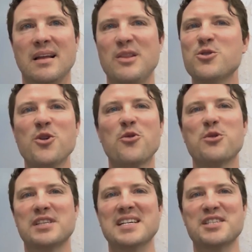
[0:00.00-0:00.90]
There's no
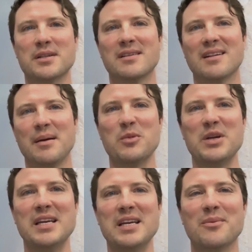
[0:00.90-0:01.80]
real tension. I mean,
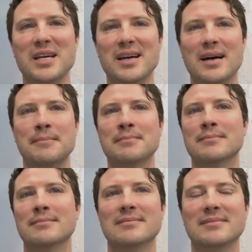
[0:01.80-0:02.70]
we
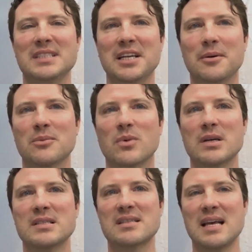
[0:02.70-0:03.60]
you know,
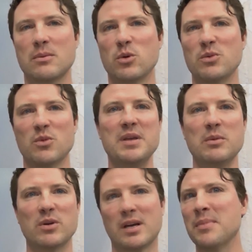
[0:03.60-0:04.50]
Slack,
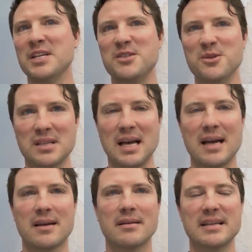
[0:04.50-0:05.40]
when companies use
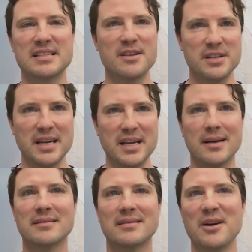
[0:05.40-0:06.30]
Slack, it's their
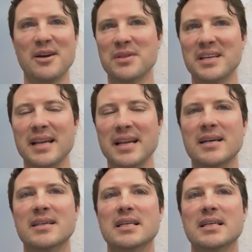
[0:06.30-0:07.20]
data, they own the data.